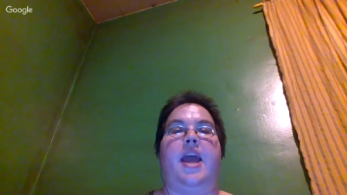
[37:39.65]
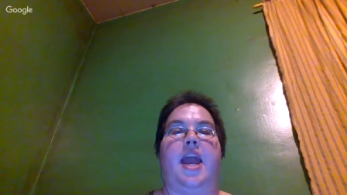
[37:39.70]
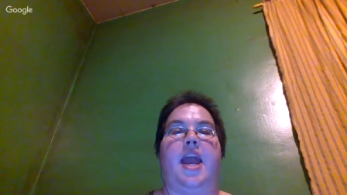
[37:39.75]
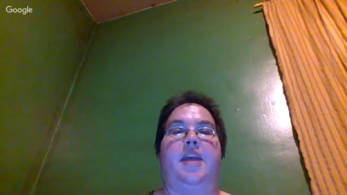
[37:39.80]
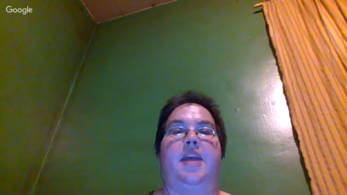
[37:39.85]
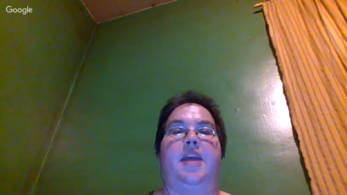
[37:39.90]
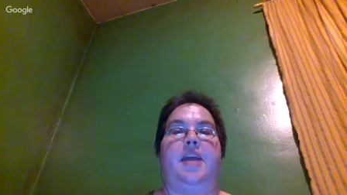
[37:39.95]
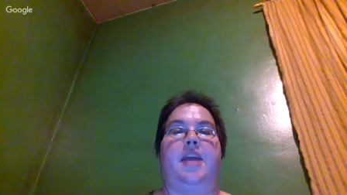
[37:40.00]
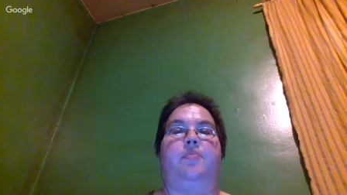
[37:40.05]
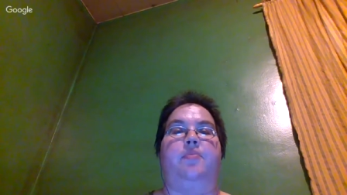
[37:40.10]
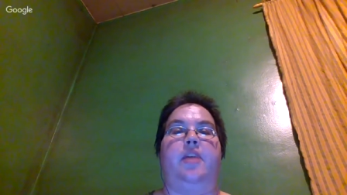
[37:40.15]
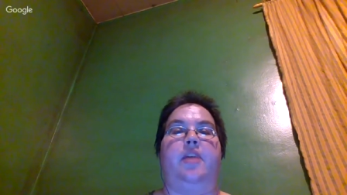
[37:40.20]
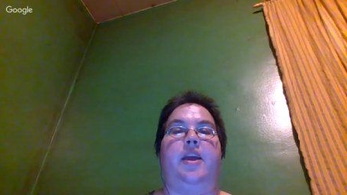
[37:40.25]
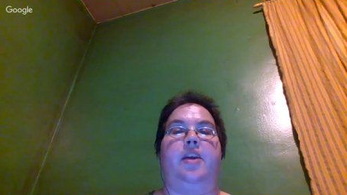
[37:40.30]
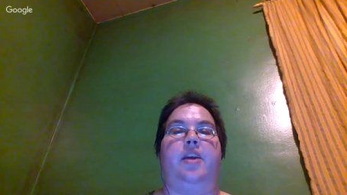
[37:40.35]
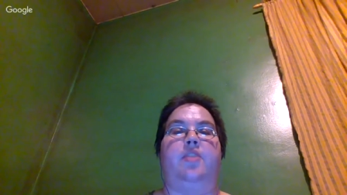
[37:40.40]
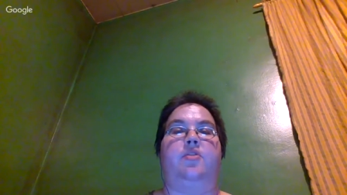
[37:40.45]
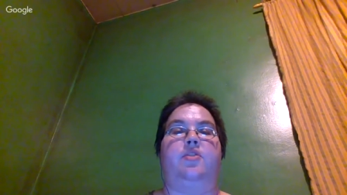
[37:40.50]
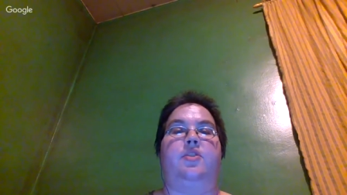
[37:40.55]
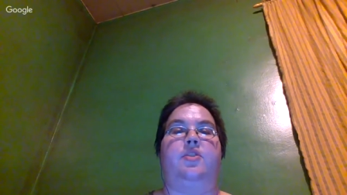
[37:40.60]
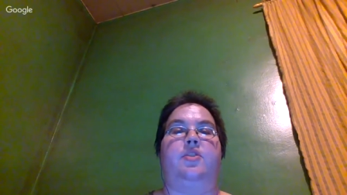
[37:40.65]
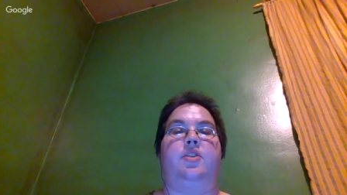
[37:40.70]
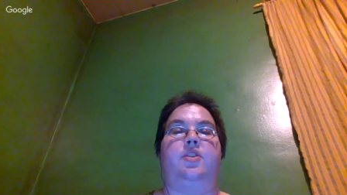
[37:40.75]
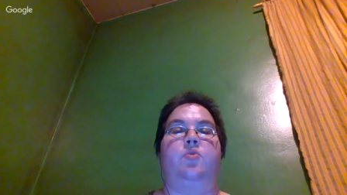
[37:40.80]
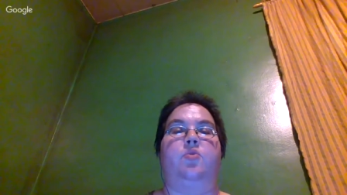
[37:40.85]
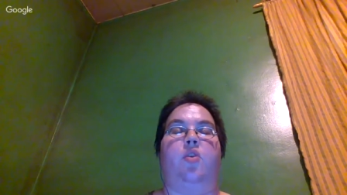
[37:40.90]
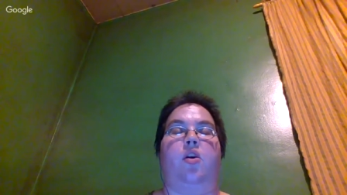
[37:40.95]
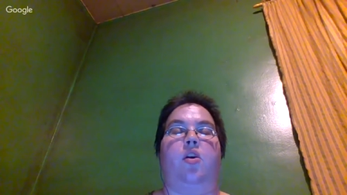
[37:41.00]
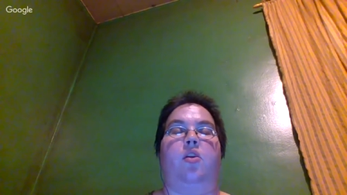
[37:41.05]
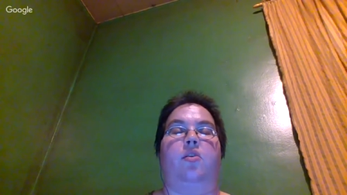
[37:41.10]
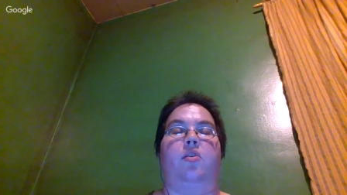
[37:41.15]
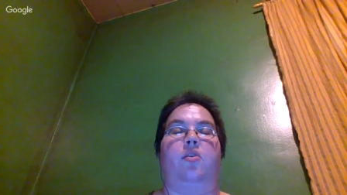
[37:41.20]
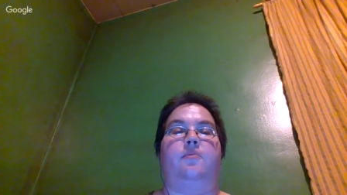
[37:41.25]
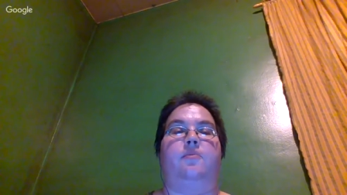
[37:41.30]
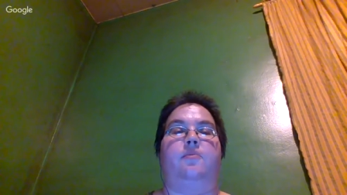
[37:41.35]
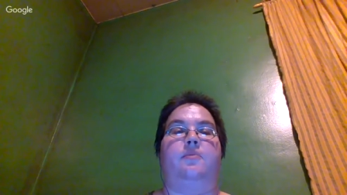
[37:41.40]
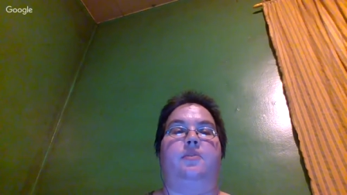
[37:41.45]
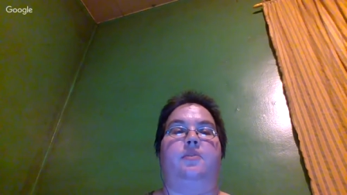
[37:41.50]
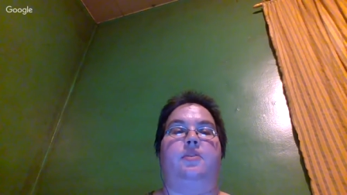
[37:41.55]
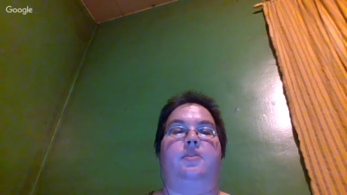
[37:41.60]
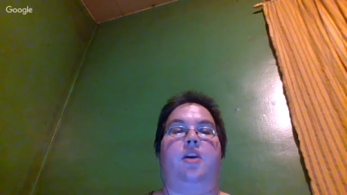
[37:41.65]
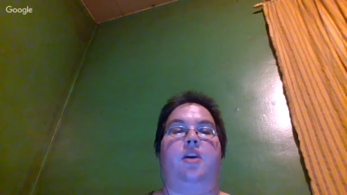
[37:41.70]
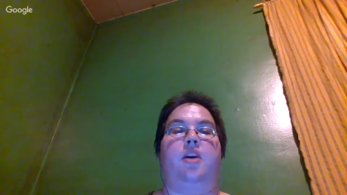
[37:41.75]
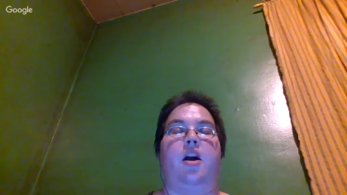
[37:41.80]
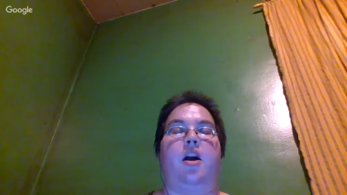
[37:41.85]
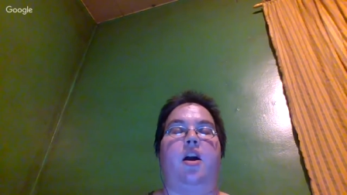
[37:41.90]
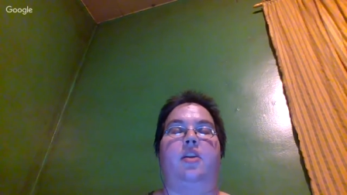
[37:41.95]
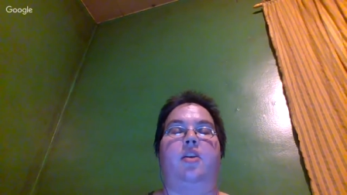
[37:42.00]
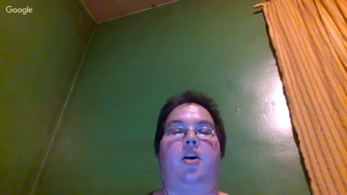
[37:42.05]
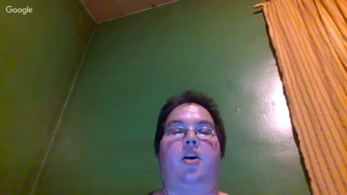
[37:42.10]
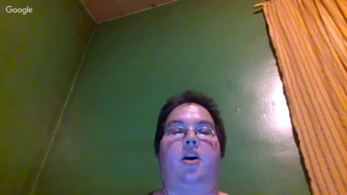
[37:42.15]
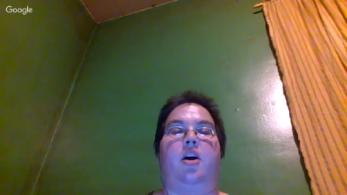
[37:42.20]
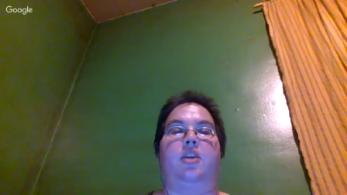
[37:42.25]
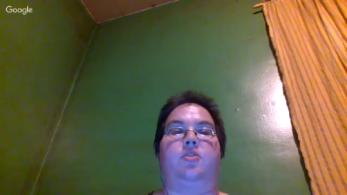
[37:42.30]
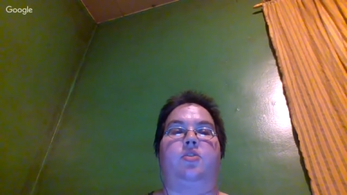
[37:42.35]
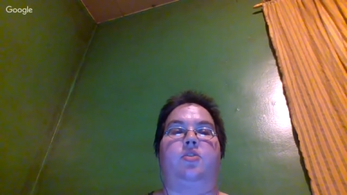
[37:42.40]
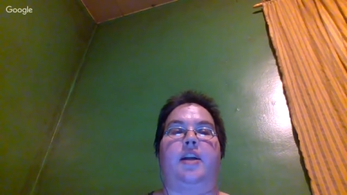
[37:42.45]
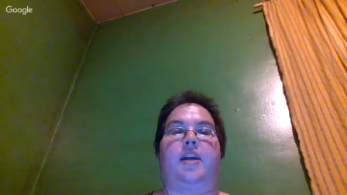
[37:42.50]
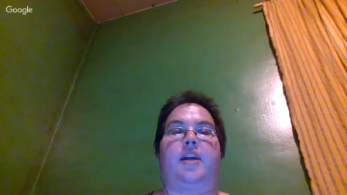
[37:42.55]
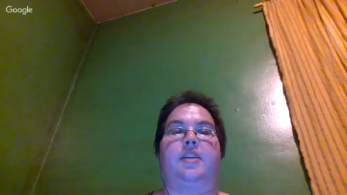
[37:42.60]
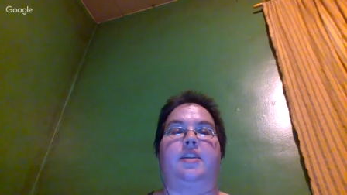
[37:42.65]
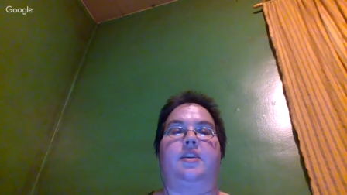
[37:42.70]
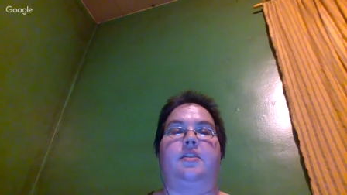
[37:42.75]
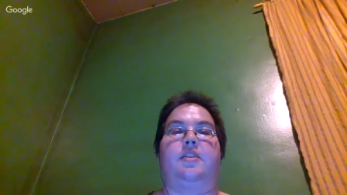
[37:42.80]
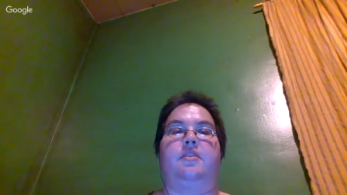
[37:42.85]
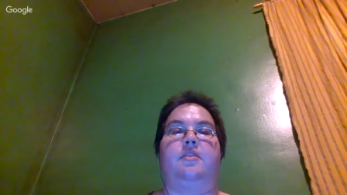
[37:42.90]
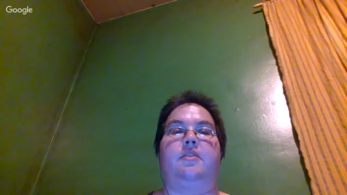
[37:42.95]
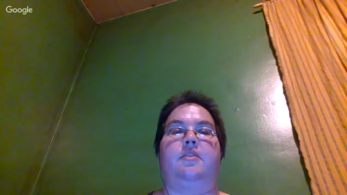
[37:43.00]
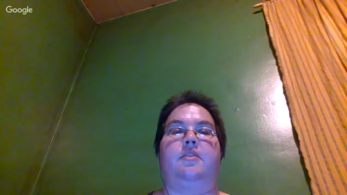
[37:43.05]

eight players who are non-contracted